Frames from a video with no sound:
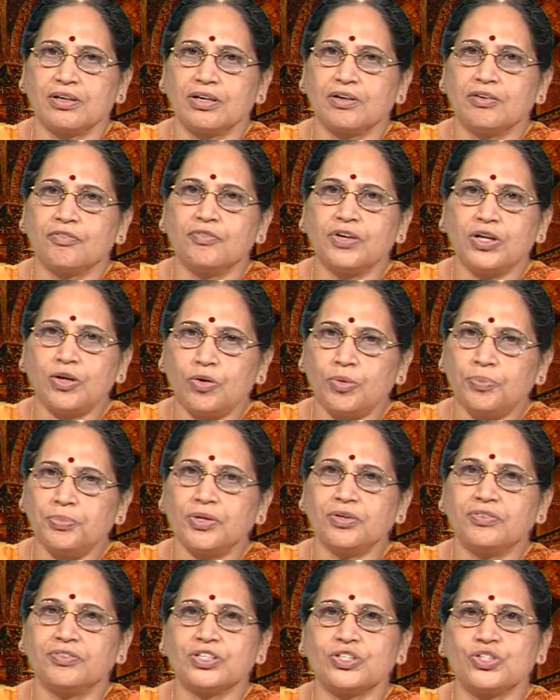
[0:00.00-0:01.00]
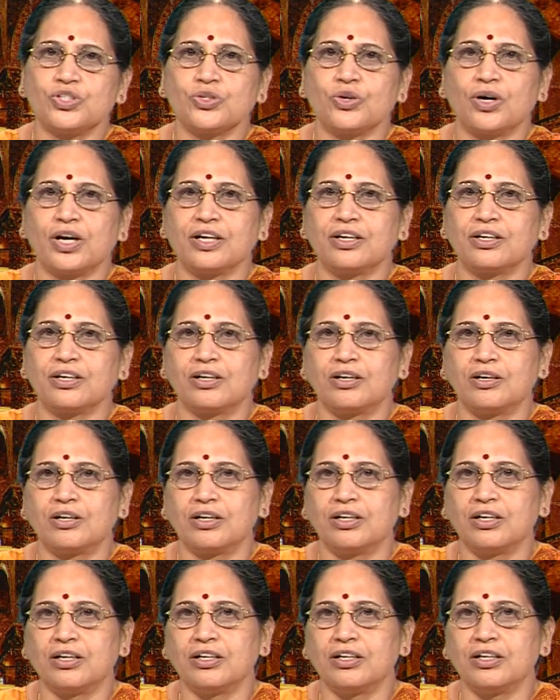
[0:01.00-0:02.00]
We hope you have enjoyed
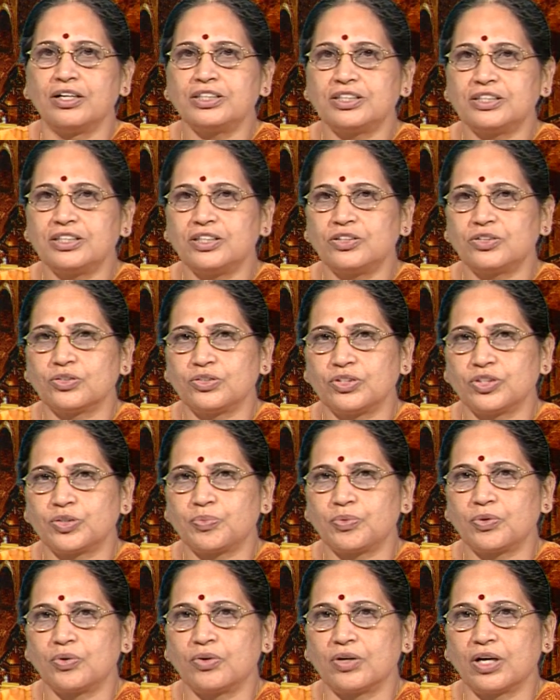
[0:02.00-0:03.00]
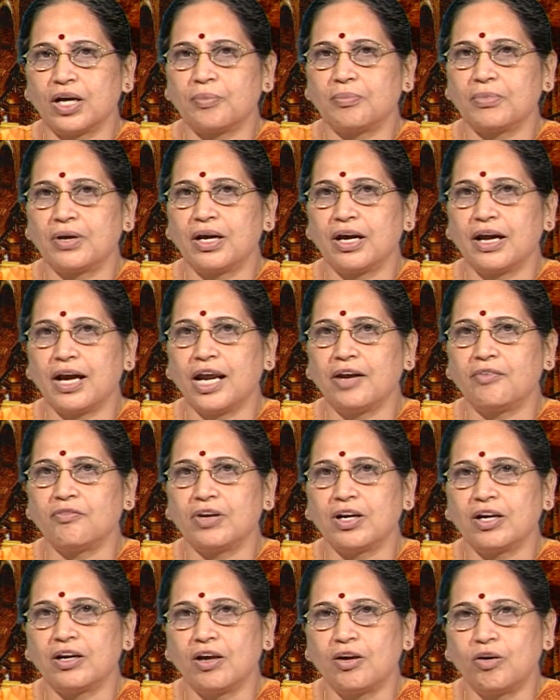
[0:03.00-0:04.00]
listening to this program and
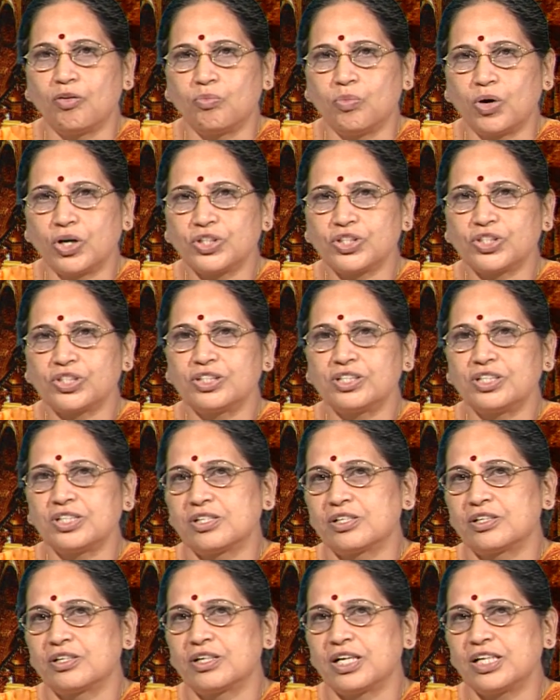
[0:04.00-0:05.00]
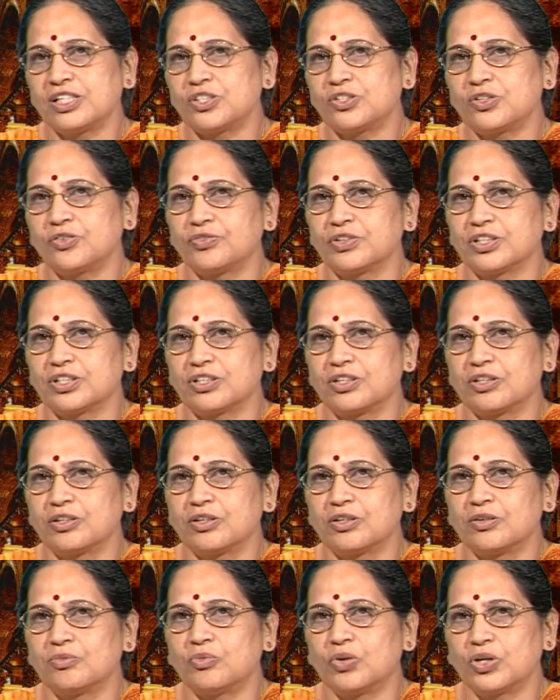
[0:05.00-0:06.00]
will watch the rest of it,
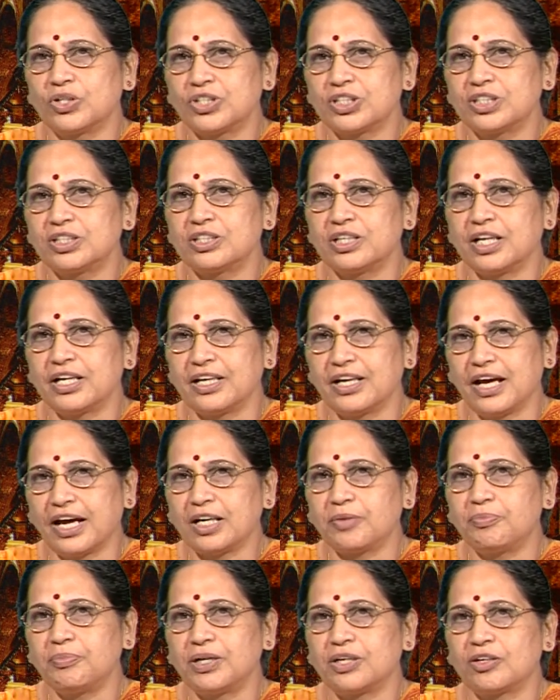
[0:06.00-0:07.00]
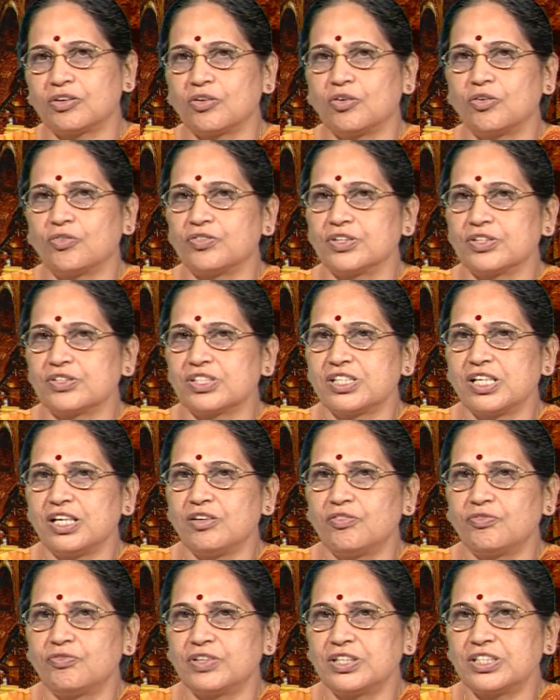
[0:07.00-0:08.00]
watch the enactment of the scene,
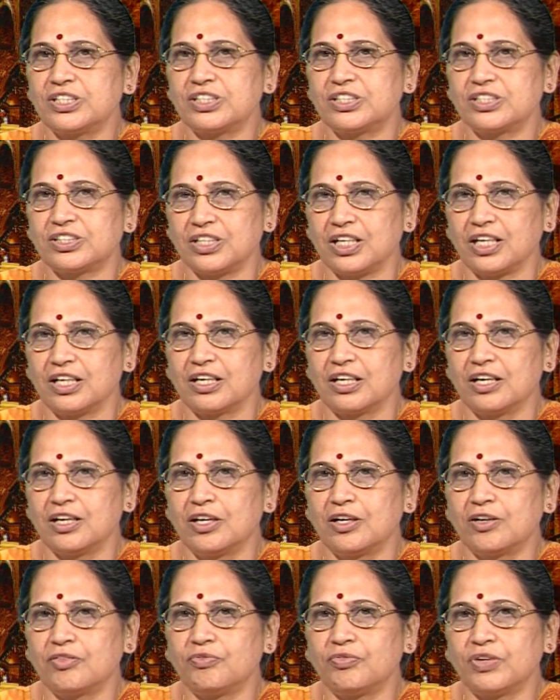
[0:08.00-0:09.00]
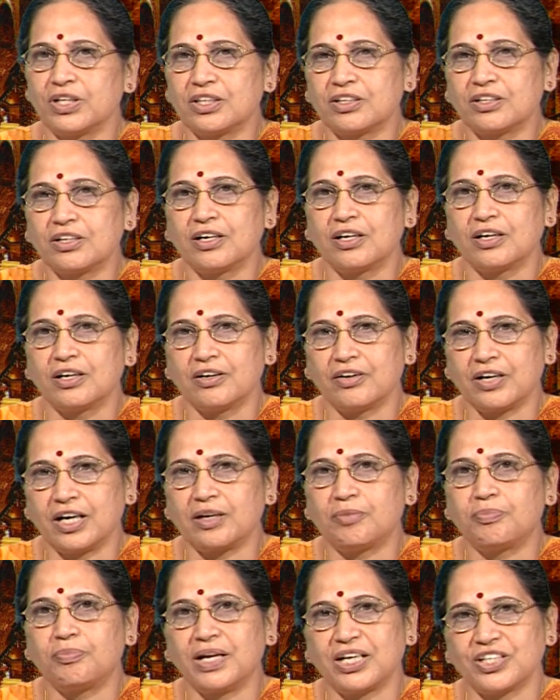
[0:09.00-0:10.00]
first scene, with
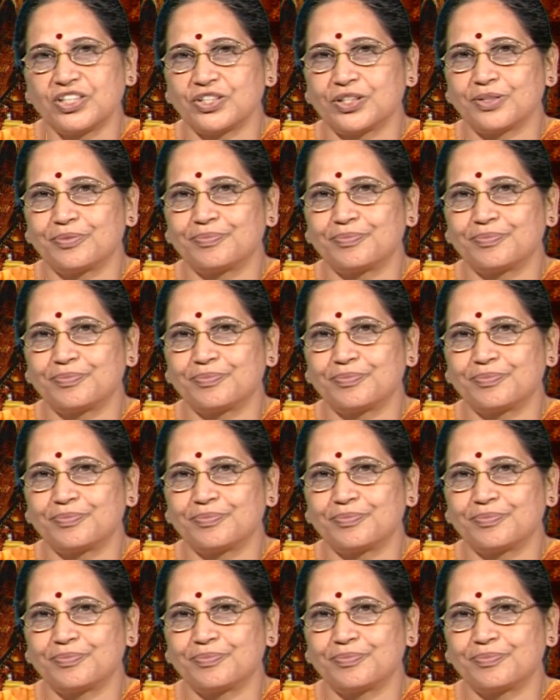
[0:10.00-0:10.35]
great pleasure.